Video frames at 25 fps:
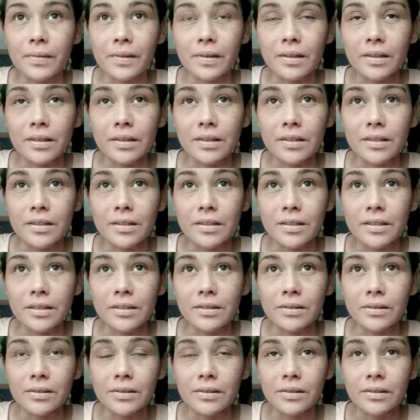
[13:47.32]
It's
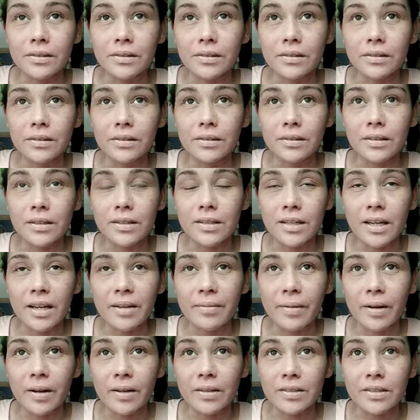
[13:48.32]
still the
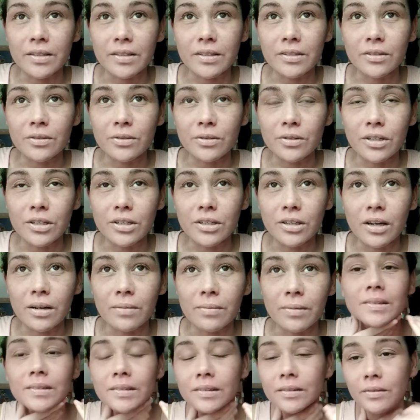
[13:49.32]
same answers all the
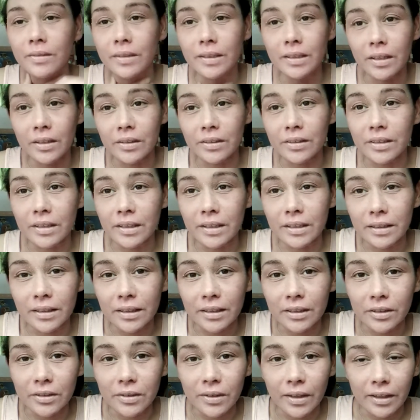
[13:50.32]
time. We don't think
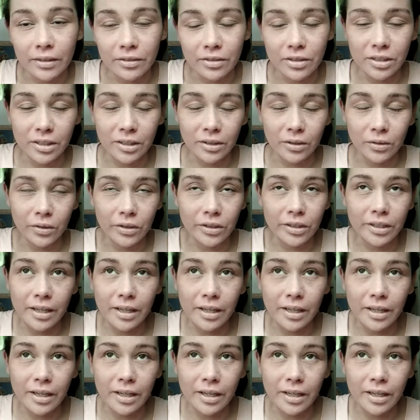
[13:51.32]
that you have steroid